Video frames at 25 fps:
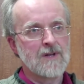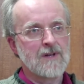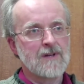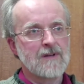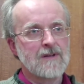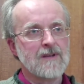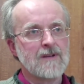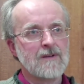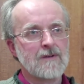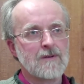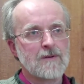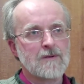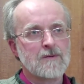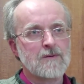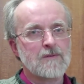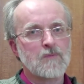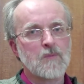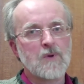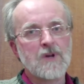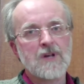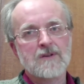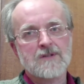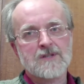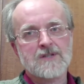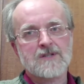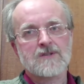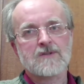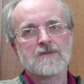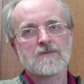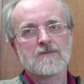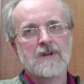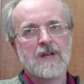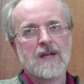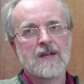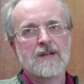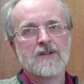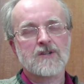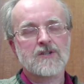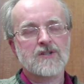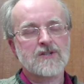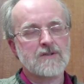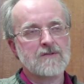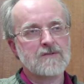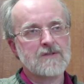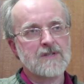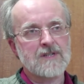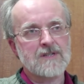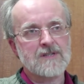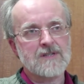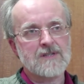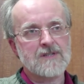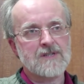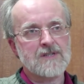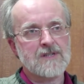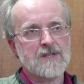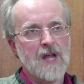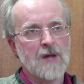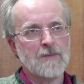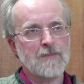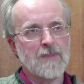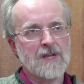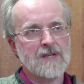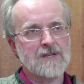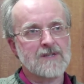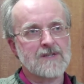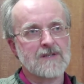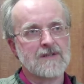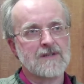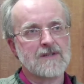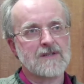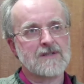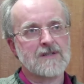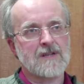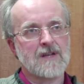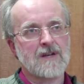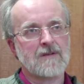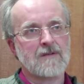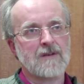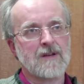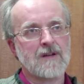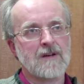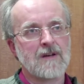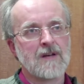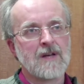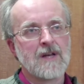You know, we are still getting shootings and stabbings in this area.